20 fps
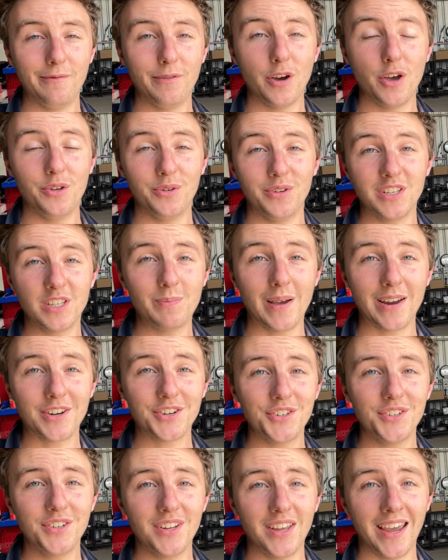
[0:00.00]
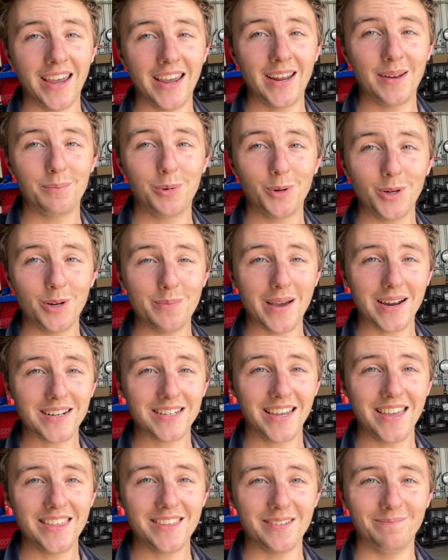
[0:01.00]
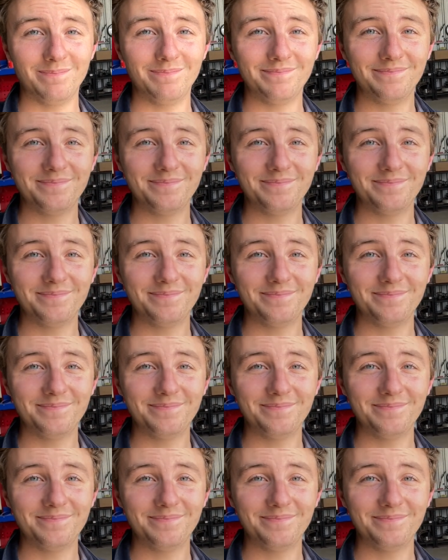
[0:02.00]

further inspection and putting it back together.